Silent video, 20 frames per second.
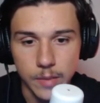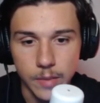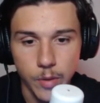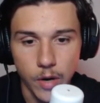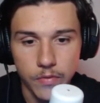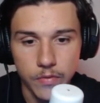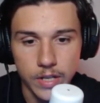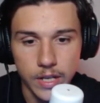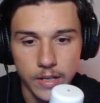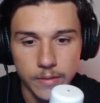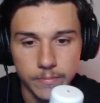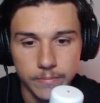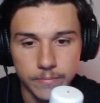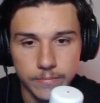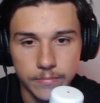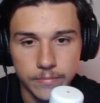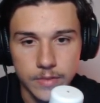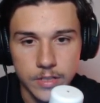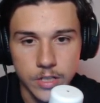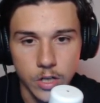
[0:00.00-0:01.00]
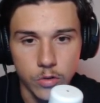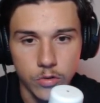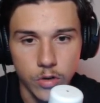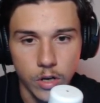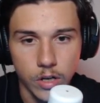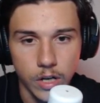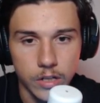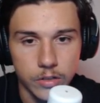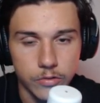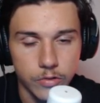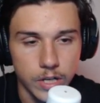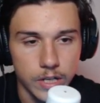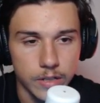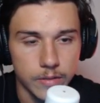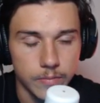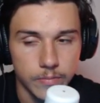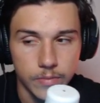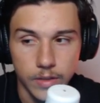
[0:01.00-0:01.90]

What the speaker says: profit hit, zero drawdown trade,